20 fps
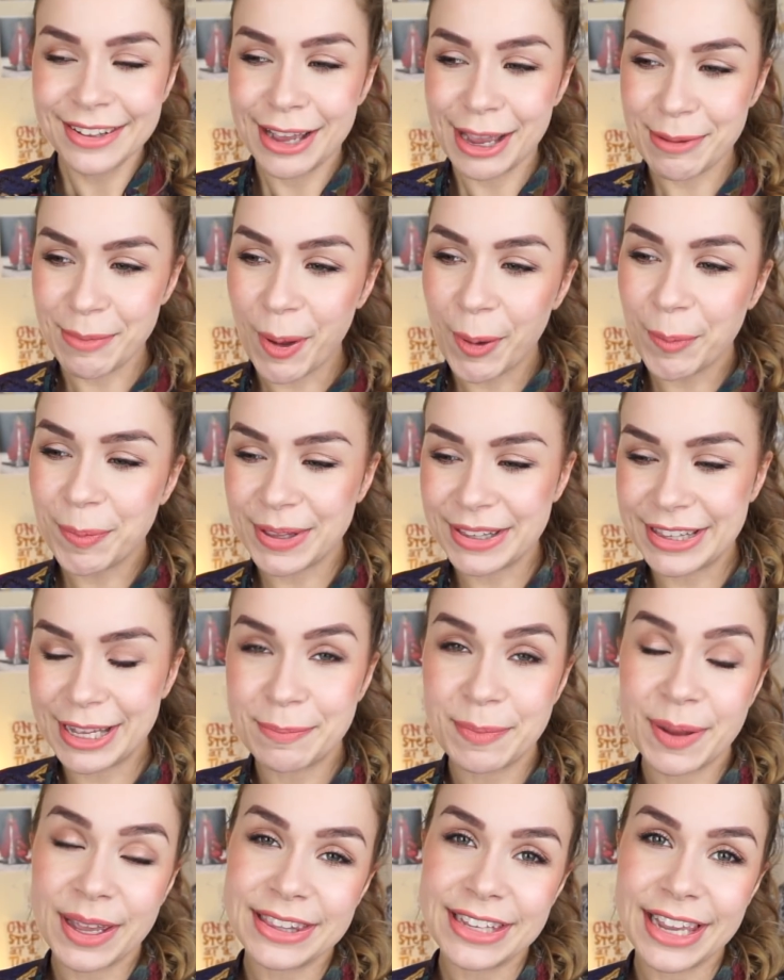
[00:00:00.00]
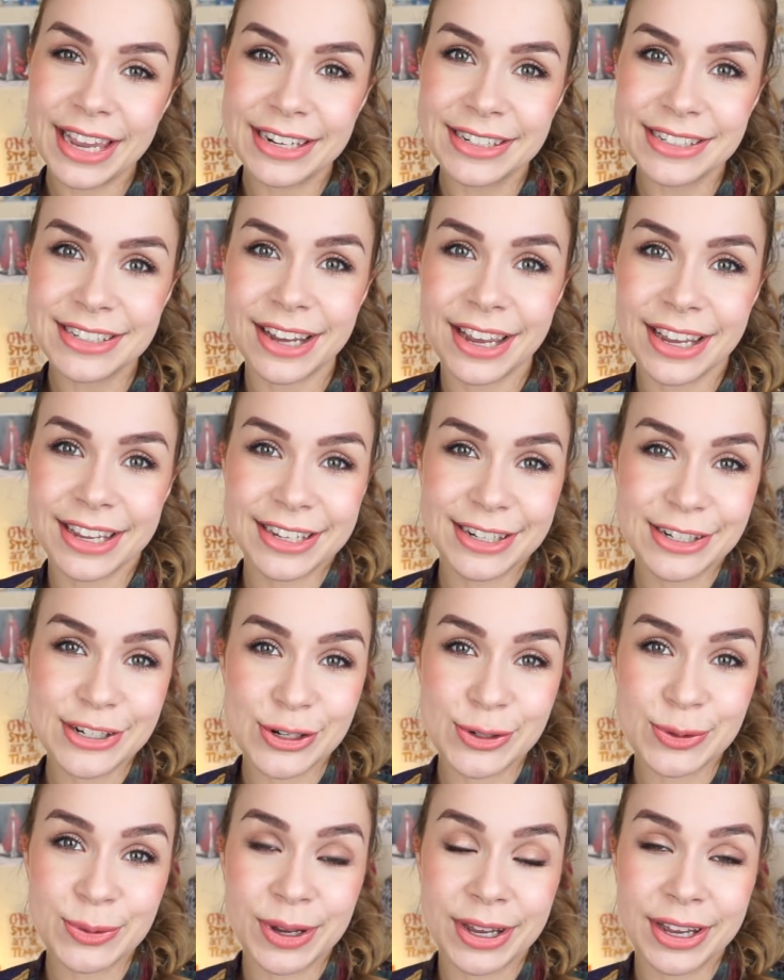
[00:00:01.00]
I'm hoping that by the end I can
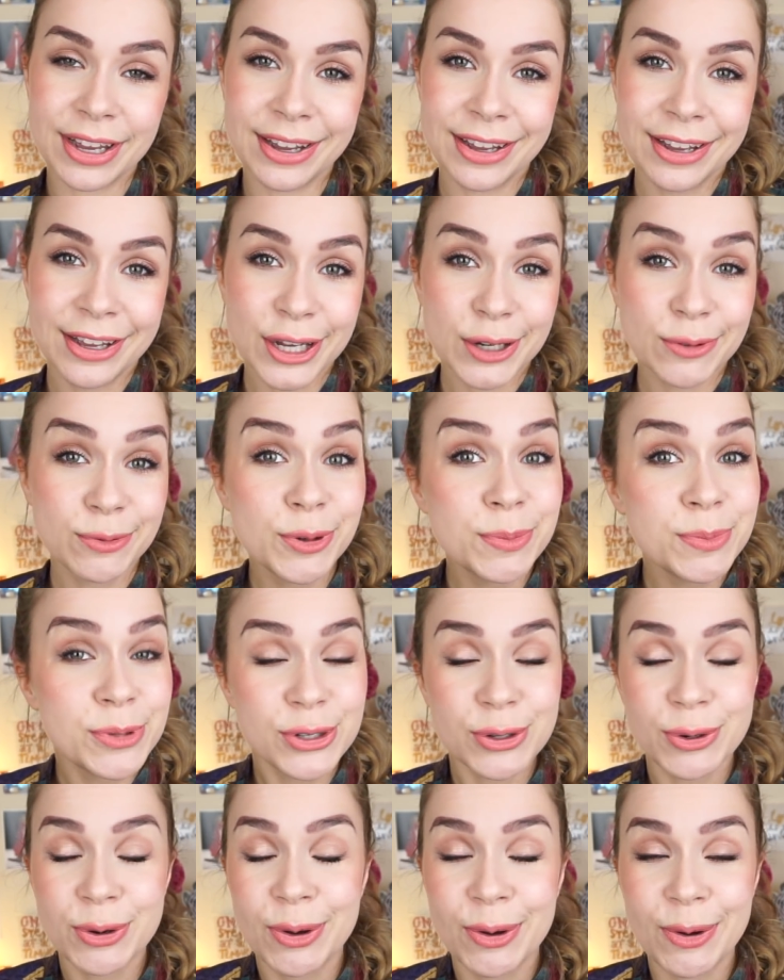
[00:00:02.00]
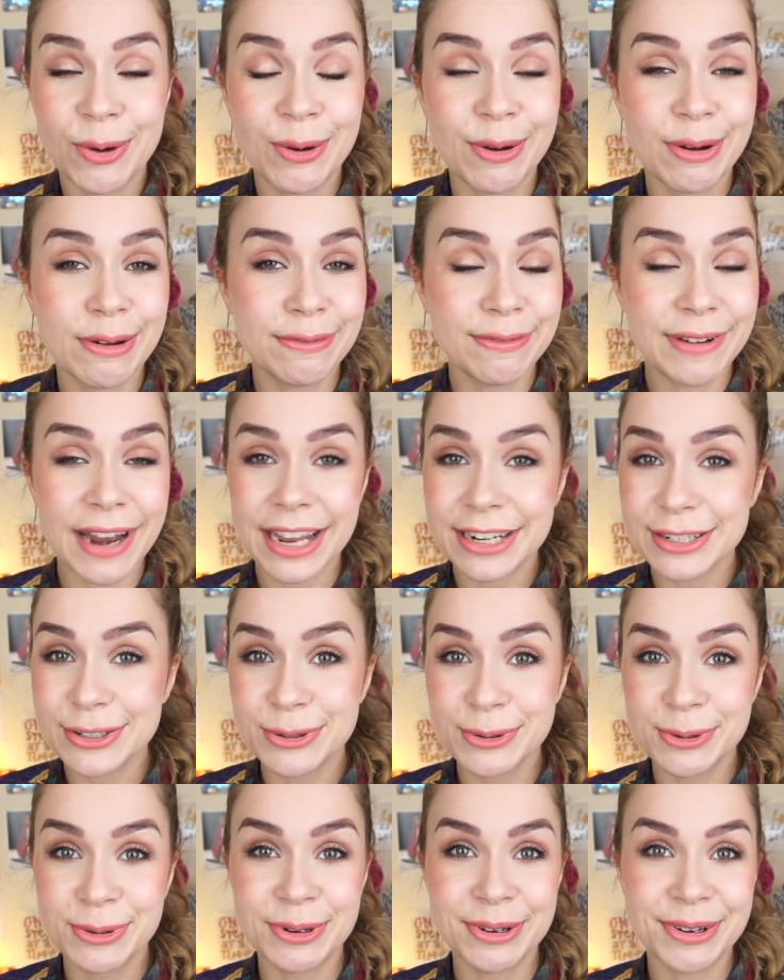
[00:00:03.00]
do a room tour or a flat
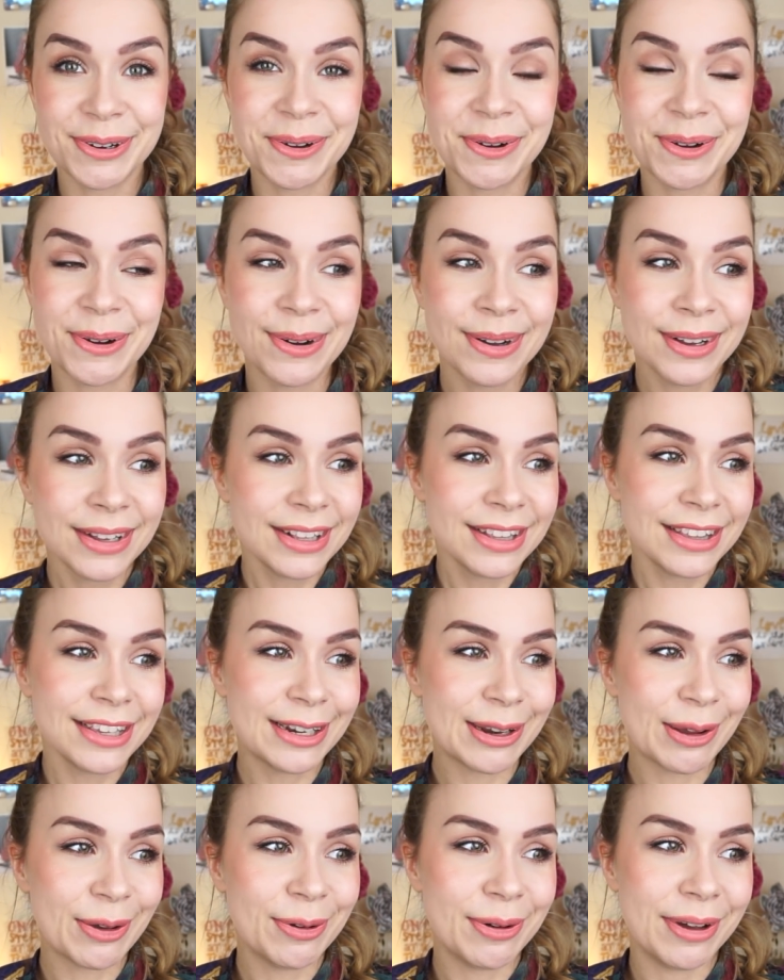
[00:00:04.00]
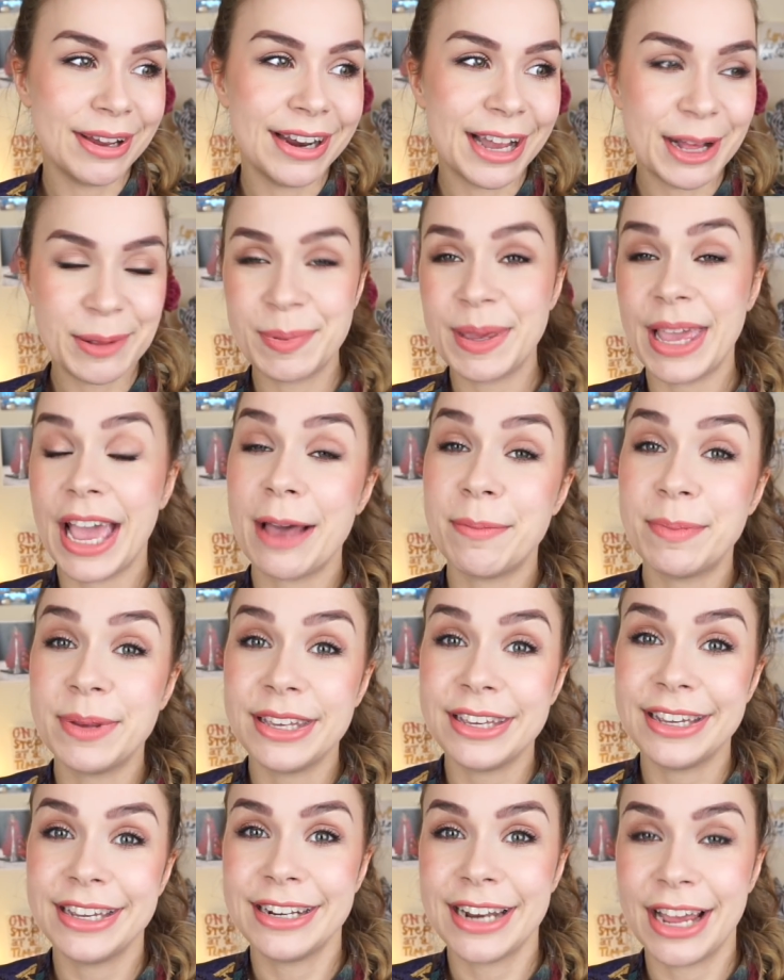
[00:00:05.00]
tour, or you know, and I'll be
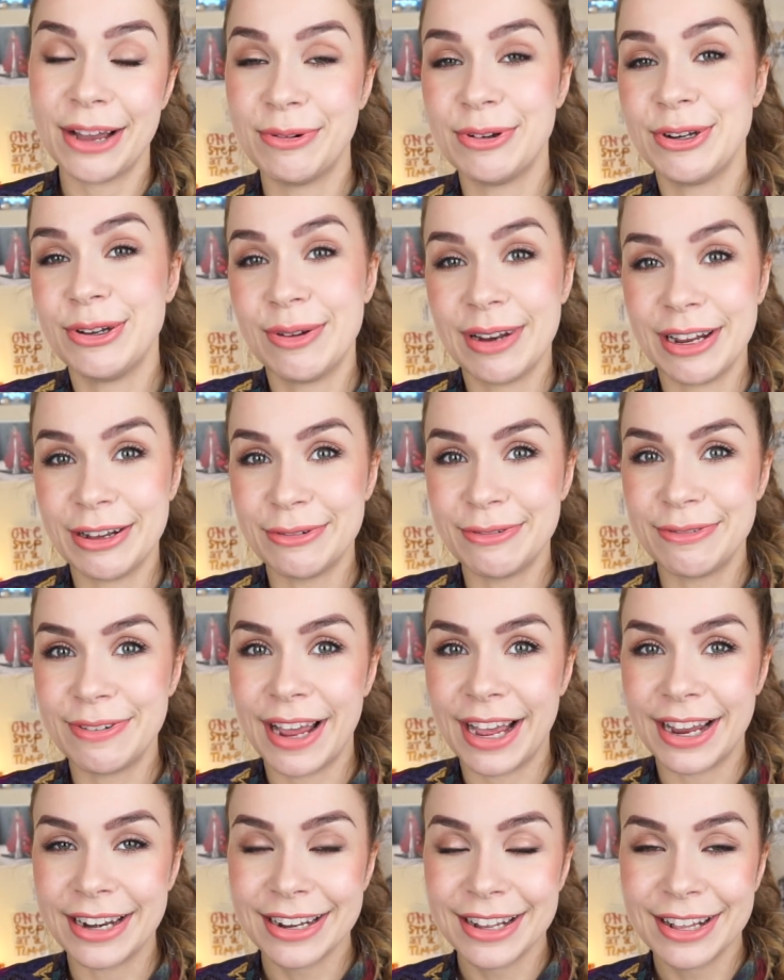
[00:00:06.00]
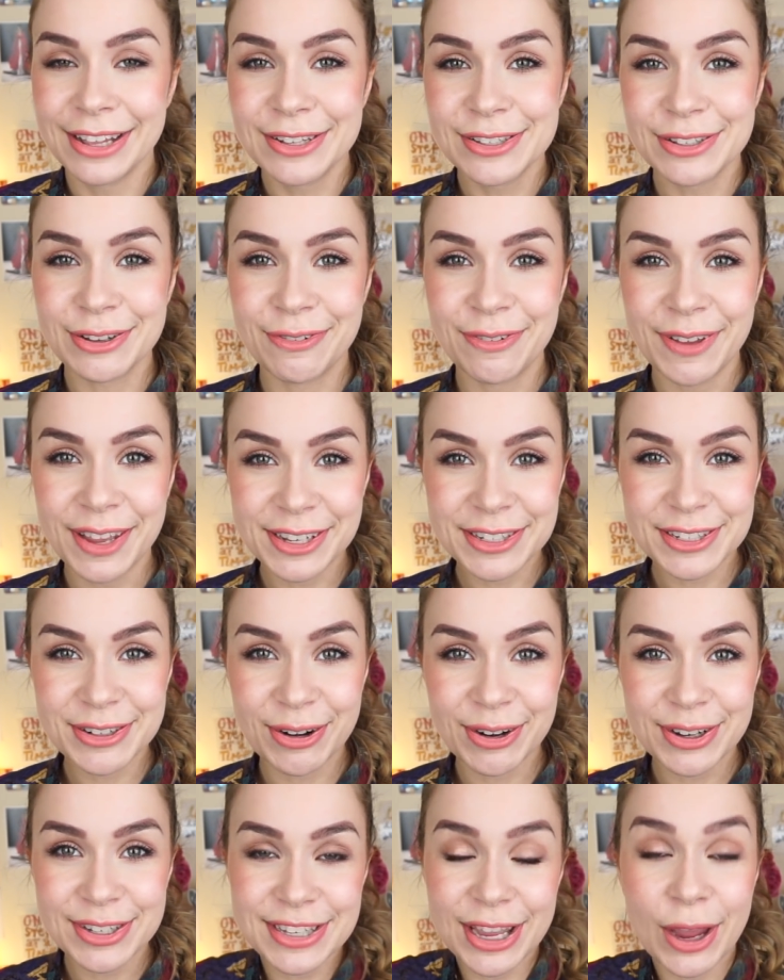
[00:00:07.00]
happy in our new little flat. So fingers
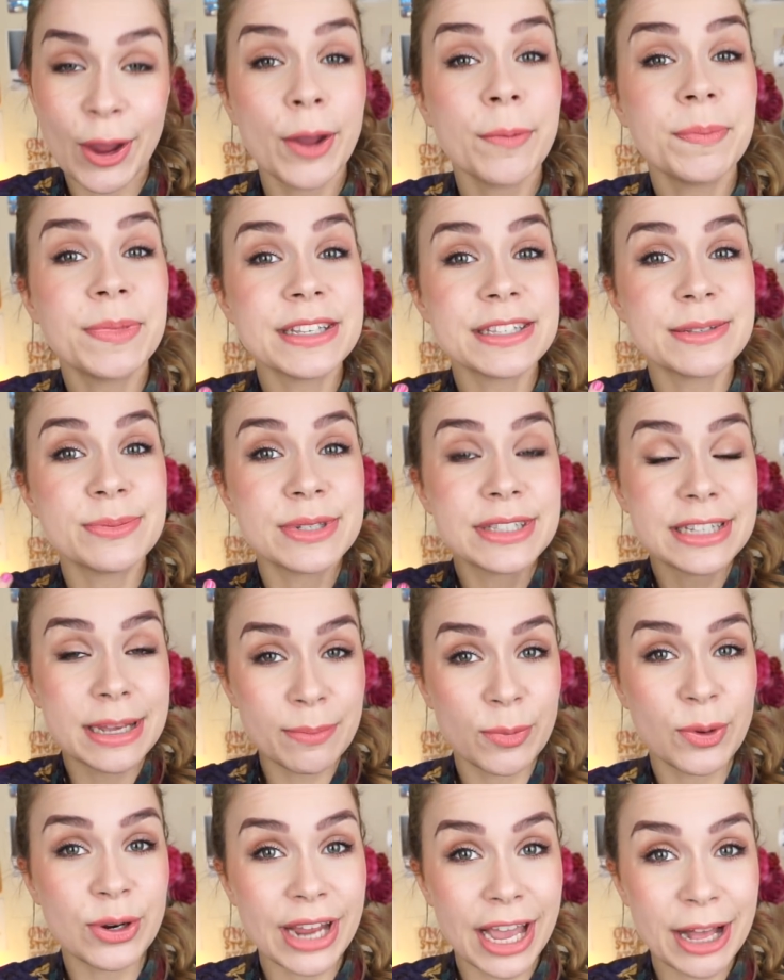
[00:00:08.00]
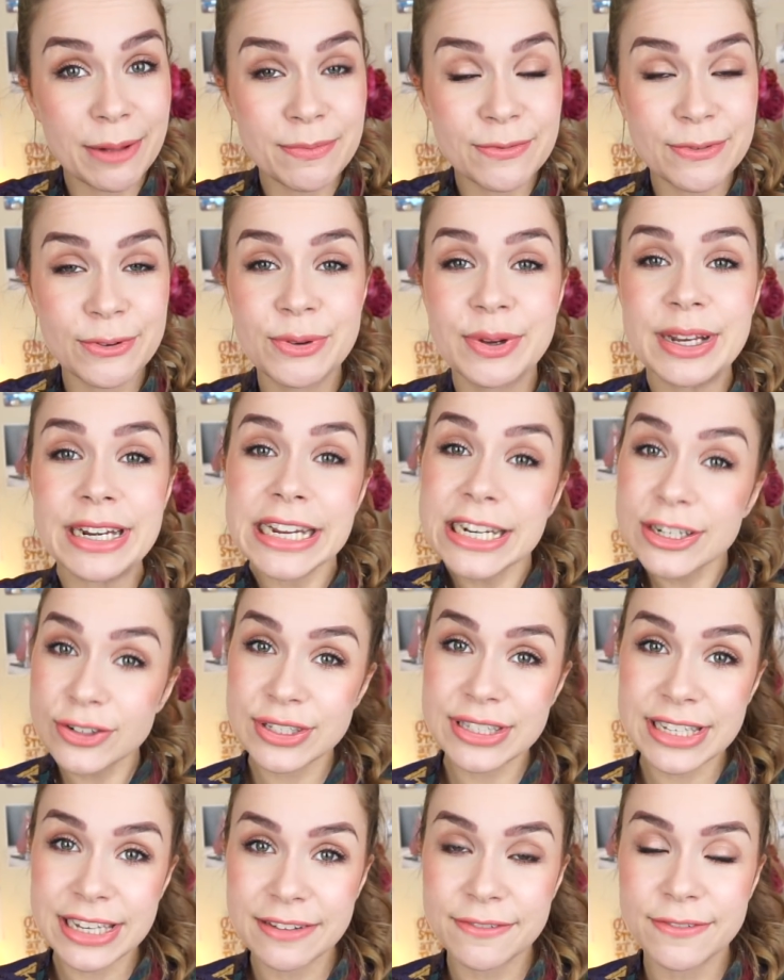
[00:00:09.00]
crossed. I hope this was somewhat helpful and
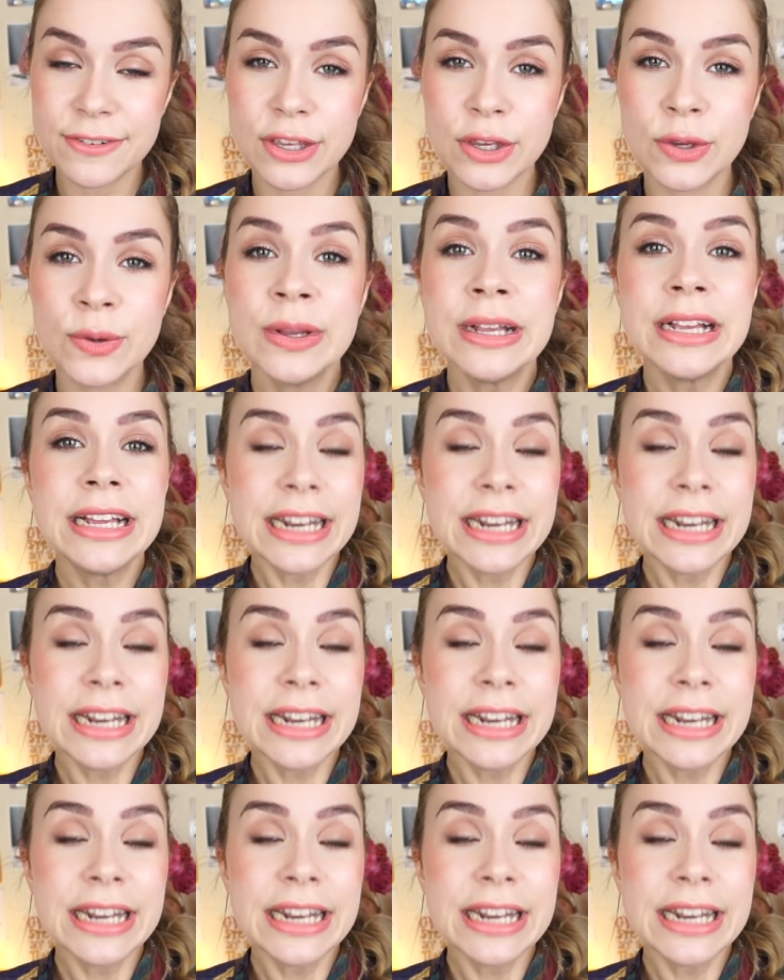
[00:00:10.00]
interesting for you.